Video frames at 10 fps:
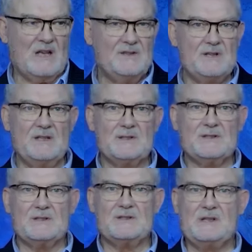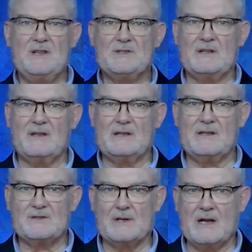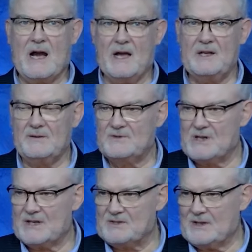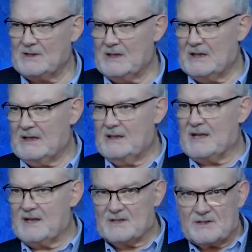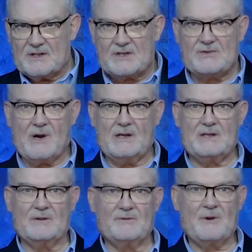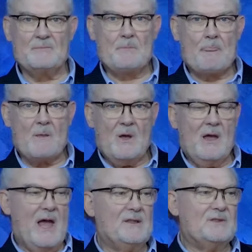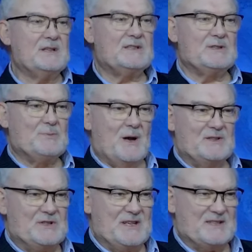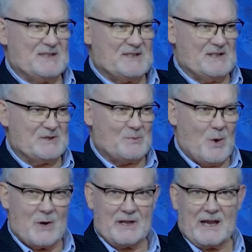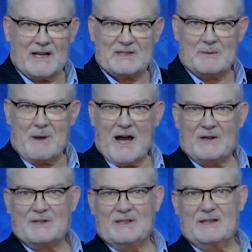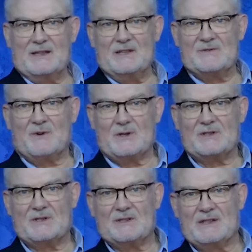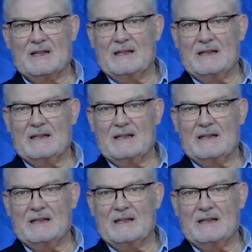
Jesus is teaching that there's a kind of judging that is destructive. And this is what Jesus is warning us about in these verses.